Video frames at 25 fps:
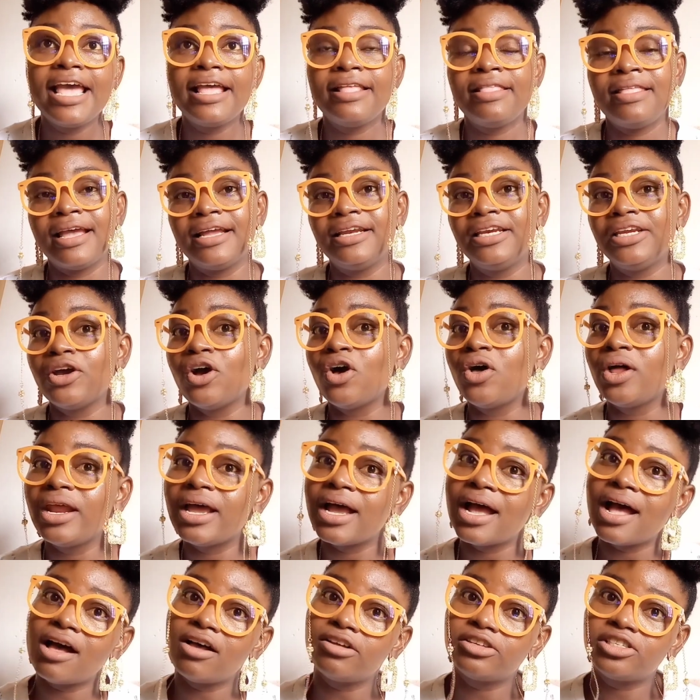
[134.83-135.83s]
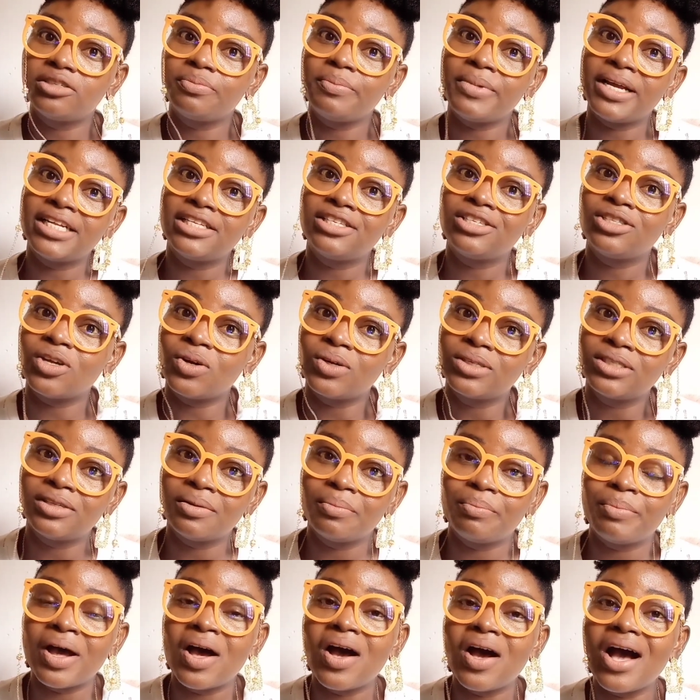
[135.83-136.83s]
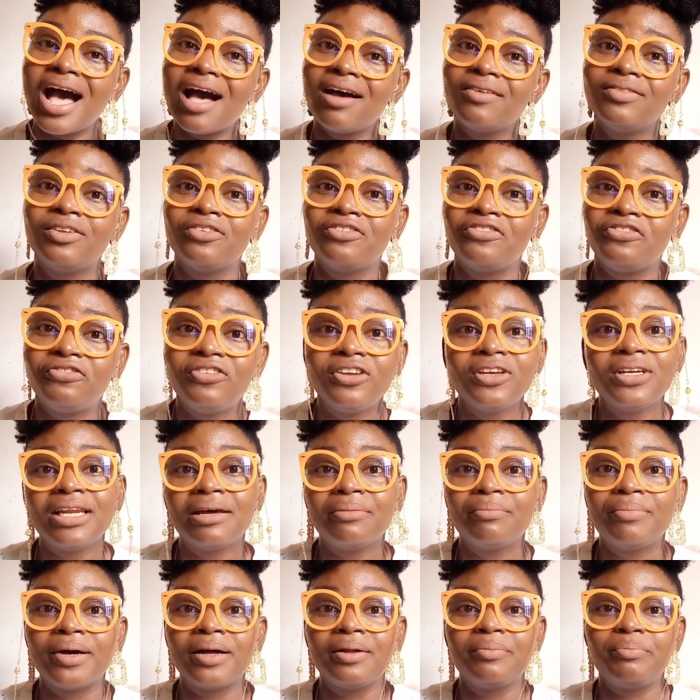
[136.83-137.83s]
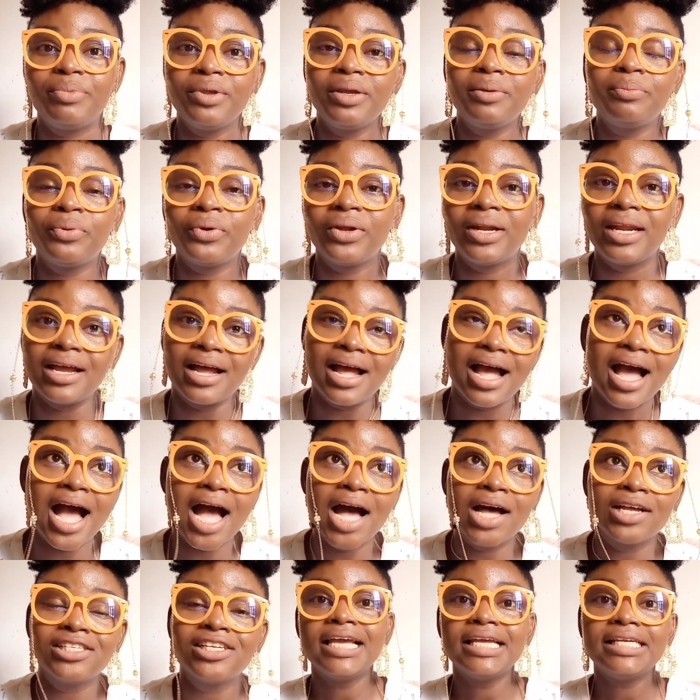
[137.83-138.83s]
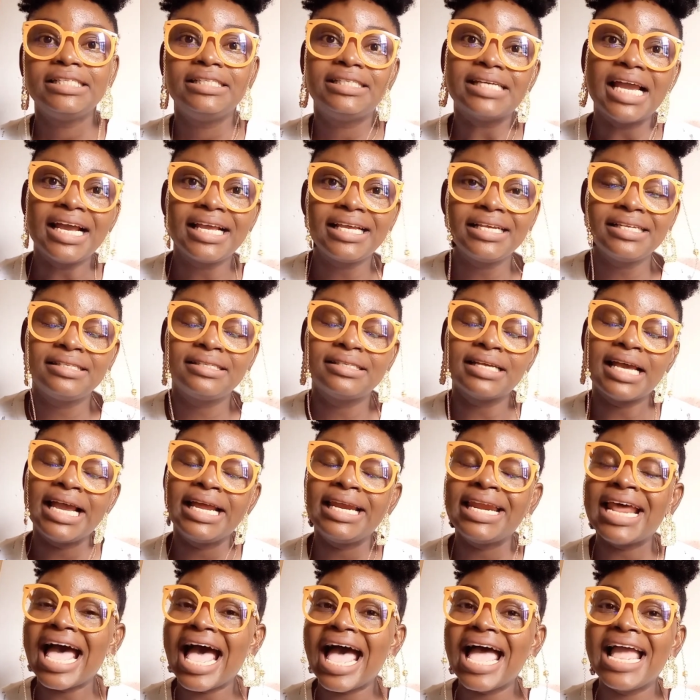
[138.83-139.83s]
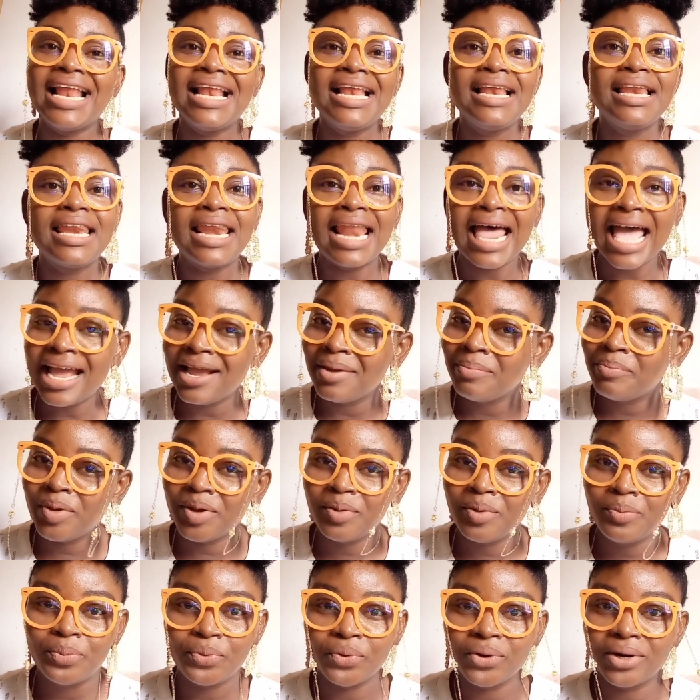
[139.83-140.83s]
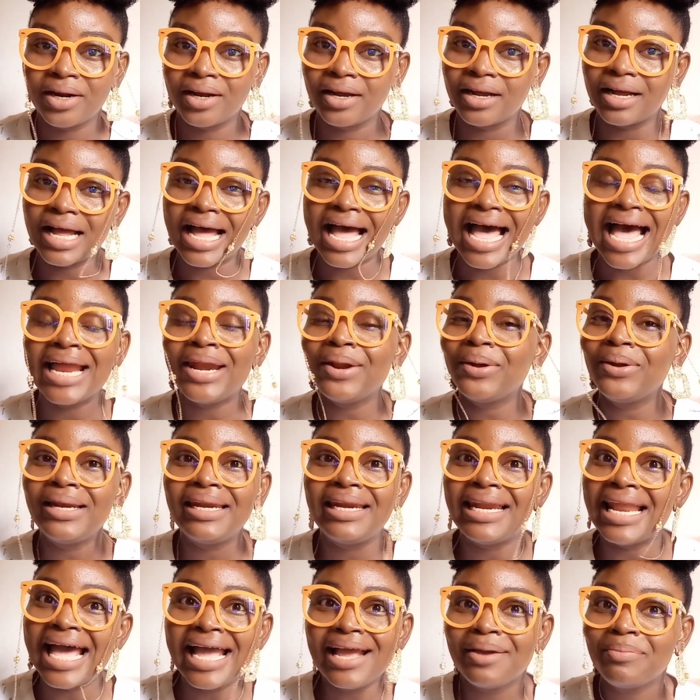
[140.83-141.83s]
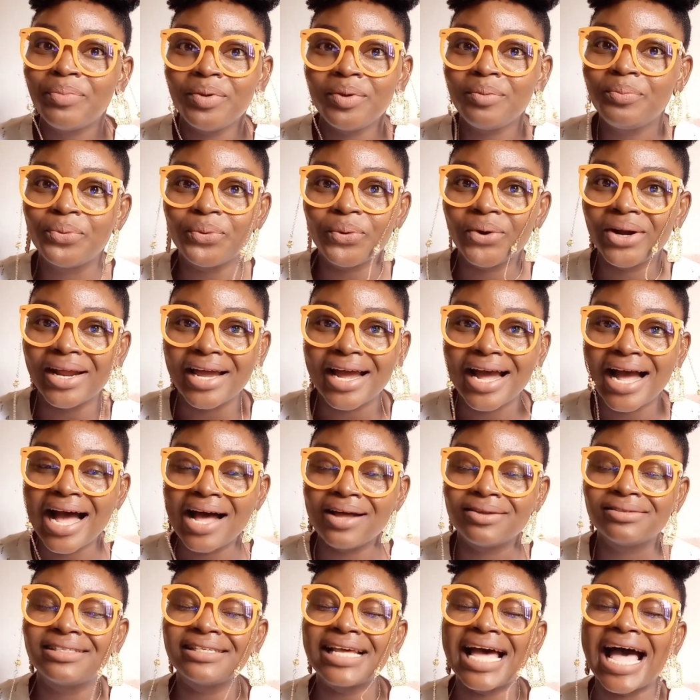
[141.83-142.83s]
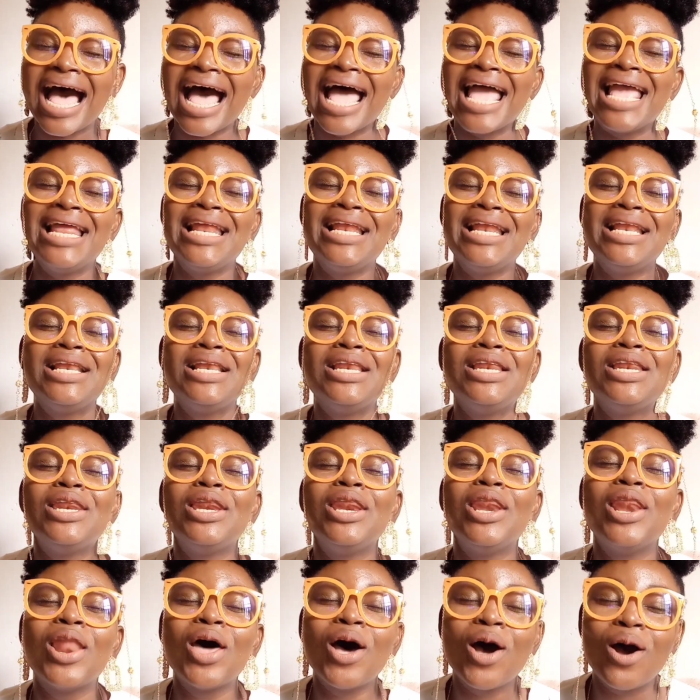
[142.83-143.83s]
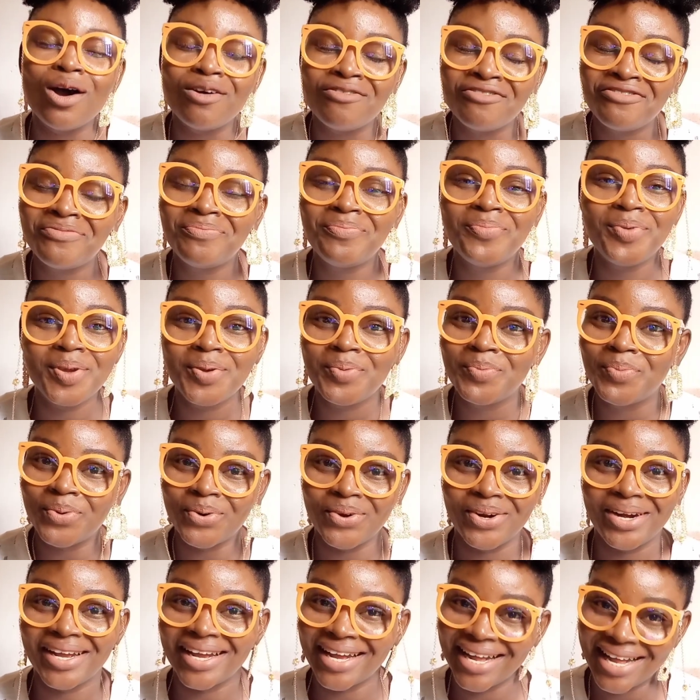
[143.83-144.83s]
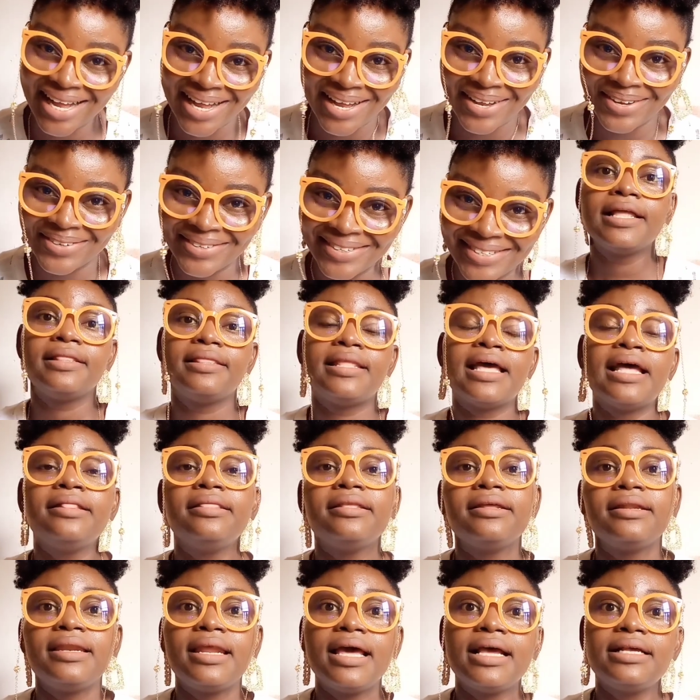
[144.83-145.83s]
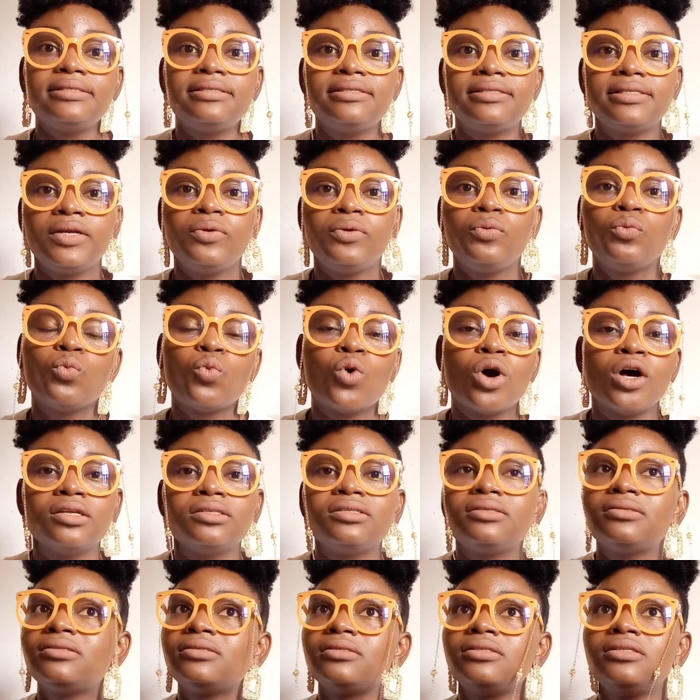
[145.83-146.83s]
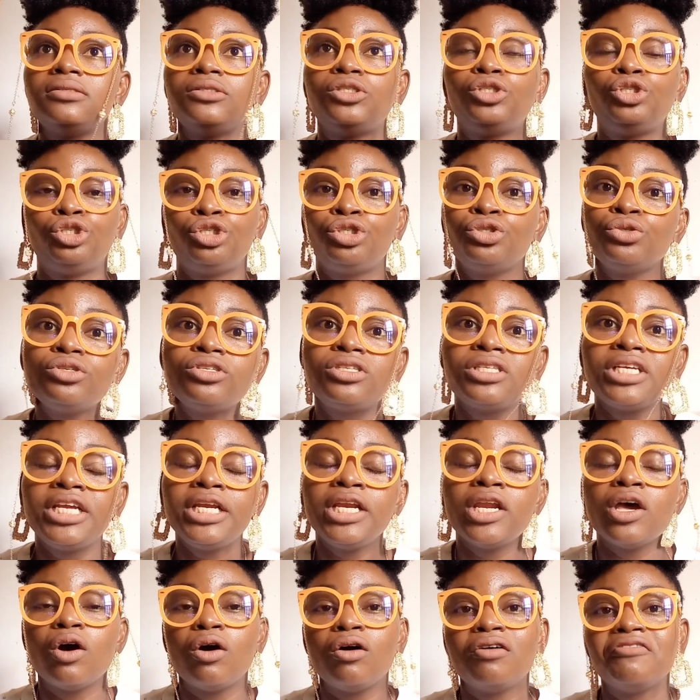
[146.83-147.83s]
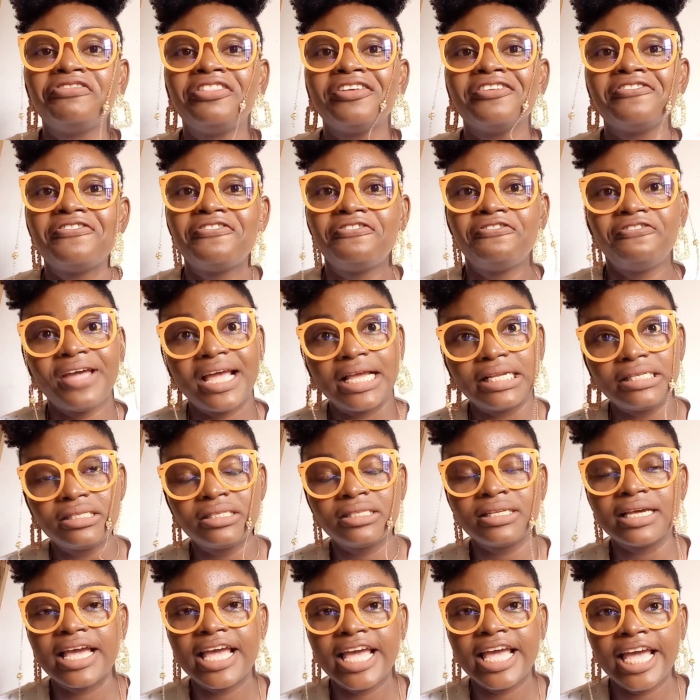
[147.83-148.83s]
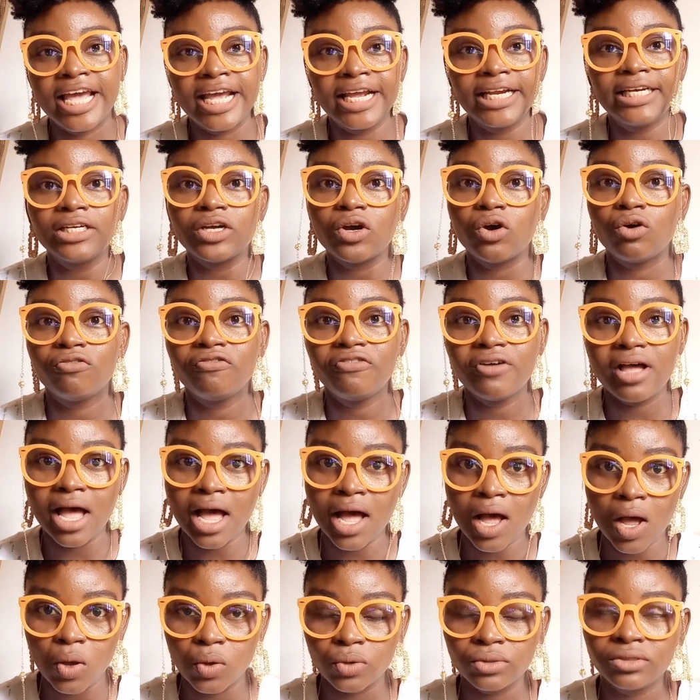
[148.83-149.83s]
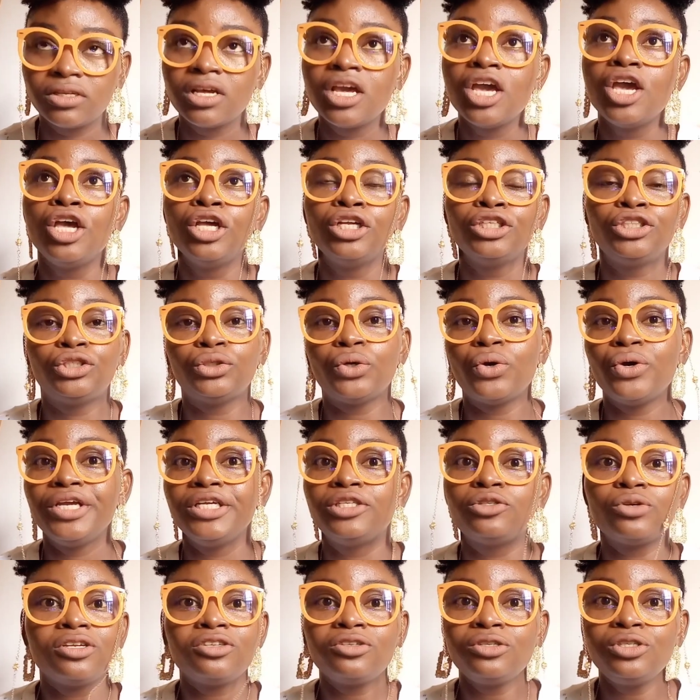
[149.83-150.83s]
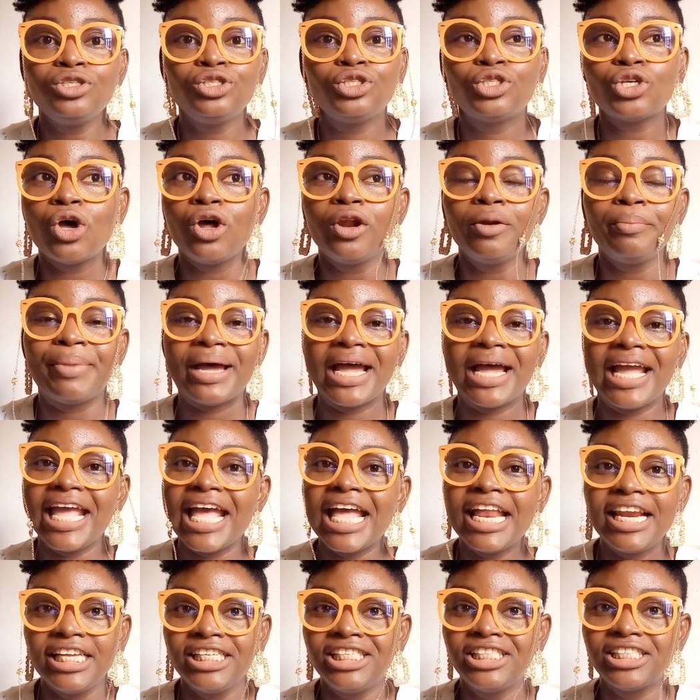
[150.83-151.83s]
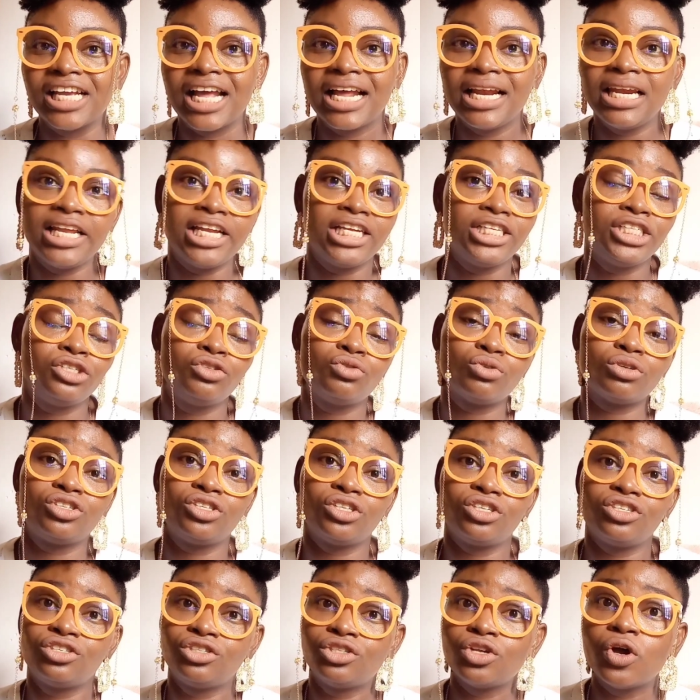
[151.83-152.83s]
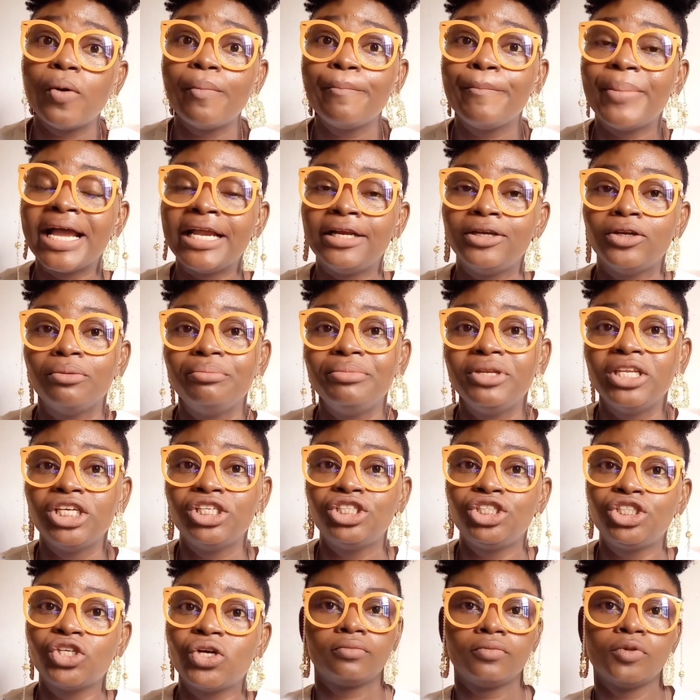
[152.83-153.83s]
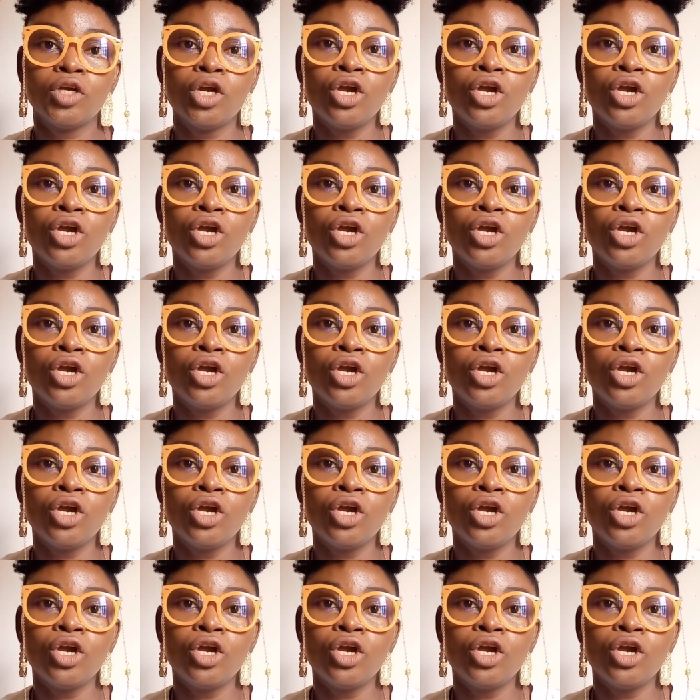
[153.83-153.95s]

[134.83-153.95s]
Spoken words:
Then the other housemates talked about how they feel about Big Brother house. Jackie said, I like Big Brother. I don't like Big Brother house. I love Big Brother house. Then the next thing was choosing of the first head of house. So it wasn't done by any challenge, it was just done by nomination.